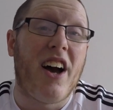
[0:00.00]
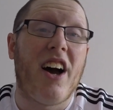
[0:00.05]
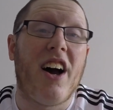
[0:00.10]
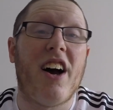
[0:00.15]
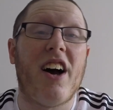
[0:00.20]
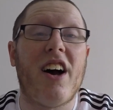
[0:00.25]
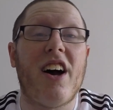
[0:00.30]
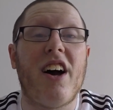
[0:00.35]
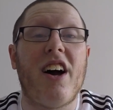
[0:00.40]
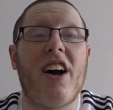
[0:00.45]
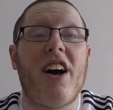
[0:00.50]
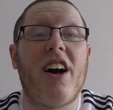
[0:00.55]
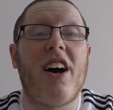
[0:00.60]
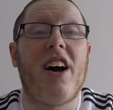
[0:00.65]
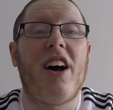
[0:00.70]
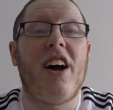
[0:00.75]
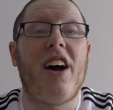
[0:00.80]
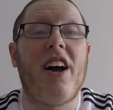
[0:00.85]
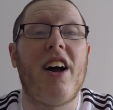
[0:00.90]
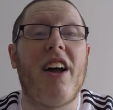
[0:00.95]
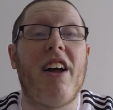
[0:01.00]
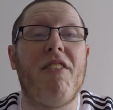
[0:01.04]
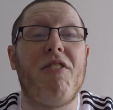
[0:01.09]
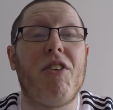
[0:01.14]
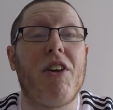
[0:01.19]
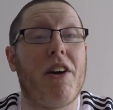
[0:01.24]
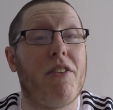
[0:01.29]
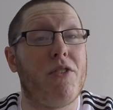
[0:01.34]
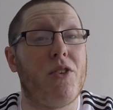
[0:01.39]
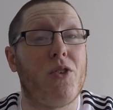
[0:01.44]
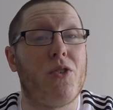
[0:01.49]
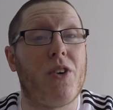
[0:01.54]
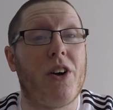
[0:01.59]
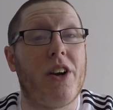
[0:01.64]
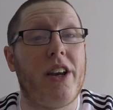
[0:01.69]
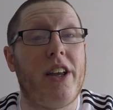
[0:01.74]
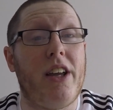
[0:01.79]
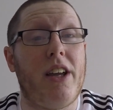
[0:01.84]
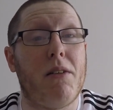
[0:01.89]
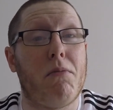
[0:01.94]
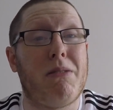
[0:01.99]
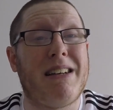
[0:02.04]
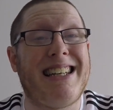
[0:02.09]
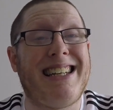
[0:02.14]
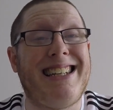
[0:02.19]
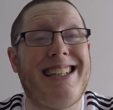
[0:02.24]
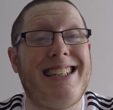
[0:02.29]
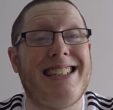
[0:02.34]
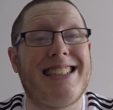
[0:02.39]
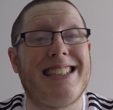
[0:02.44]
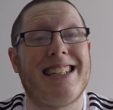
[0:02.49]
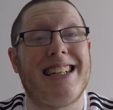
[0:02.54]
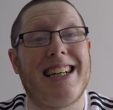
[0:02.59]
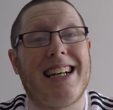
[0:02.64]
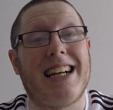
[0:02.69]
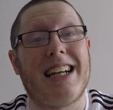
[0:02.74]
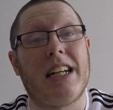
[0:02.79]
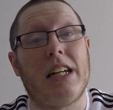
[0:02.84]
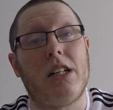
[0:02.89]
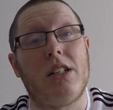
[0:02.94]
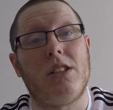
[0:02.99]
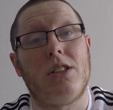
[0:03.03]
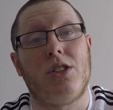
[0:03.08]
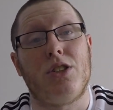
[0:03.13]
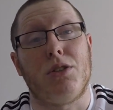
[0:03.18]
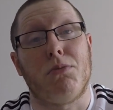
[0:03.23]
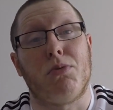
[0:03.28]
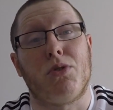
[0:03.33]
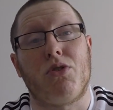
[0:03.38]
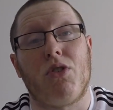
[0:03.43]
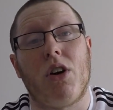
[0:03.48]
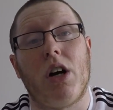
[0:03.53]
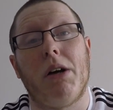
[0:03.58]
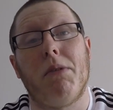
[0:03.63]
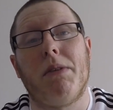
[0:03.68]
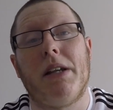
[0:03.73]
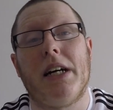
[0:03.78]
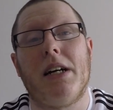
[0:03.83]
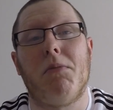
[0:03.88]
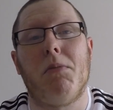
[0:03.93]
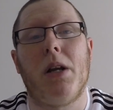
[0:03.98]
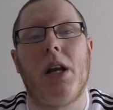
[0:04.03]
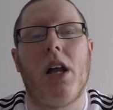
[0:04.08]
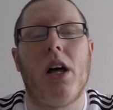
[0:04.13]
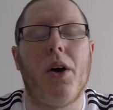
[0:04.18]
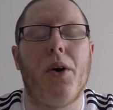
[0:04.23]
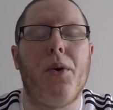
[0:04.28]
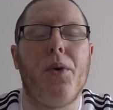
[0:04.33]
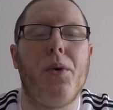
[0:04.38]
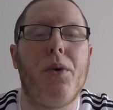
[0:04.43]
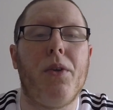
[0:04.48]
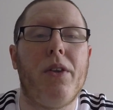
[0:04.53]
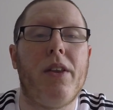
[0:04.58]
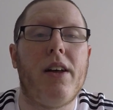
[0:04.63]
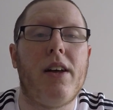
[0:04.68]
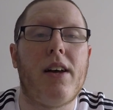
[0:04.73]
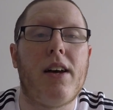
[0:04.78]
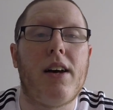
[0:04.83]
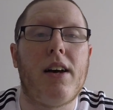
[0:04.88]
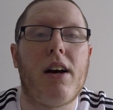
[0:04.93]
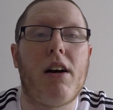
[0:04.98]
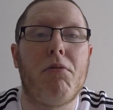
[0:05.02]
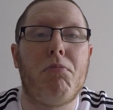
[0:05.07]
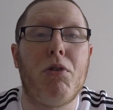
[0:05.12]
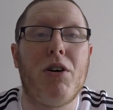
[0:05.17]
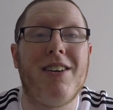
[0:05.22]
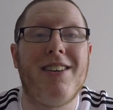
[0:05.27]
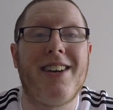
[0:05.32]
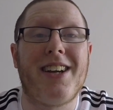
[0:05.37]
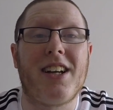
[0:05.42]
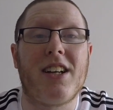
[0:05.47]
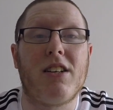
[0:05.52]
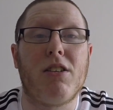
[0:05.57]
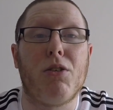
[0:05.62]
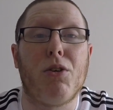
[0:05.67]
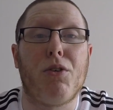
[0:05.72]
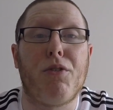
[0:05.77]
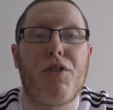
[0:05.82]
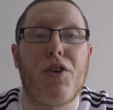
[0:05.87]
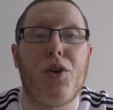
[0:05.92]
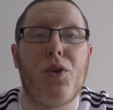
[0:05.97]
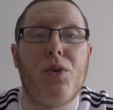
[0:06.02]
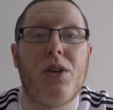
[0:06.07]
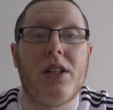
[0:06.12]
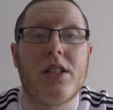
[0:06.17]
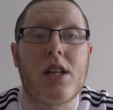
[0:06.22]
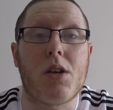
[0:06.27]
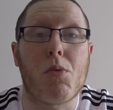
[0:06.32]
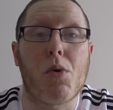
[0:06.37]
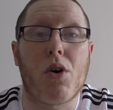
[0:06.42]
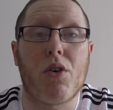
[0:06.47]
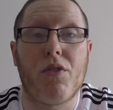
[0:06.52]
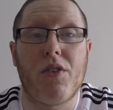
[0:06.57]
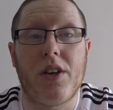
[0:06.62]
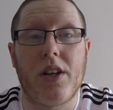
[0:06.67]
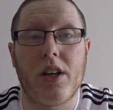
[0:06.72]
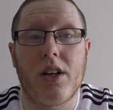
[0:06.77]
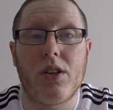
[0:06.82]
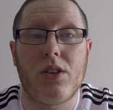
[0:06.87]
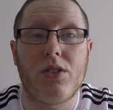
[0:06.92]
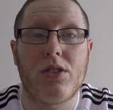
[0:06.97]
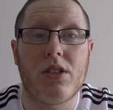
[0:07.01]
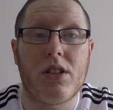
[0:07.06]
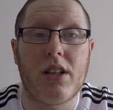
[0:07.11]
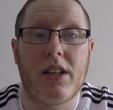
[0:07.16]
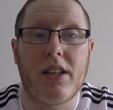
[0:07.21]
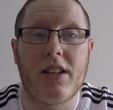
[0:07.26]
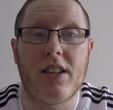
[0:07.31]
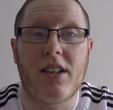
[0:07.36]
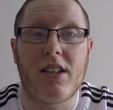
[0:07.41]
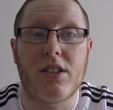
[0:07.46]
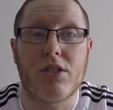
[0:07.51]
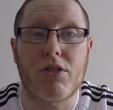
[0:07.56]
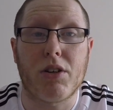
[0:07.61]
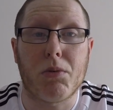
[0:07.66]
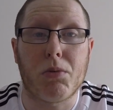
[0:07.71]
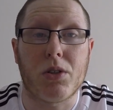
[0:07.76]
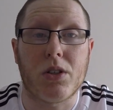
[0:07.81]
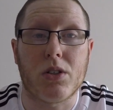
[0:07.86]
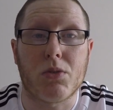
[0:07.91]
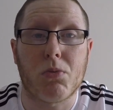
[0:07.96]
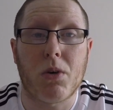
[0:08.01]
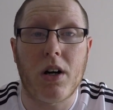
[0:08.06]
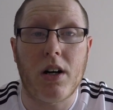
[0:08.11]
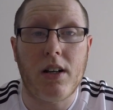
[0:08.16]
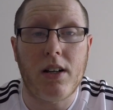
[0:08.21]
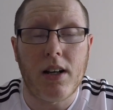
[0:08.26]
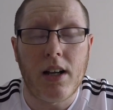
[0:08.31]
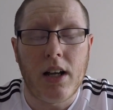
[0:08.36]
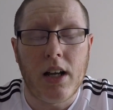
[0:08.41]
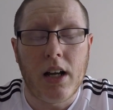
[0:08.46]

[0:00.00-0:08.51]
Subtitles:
If you haven't already, please subscribe down below. I'll put a link to a few Disney World videos in the description as well.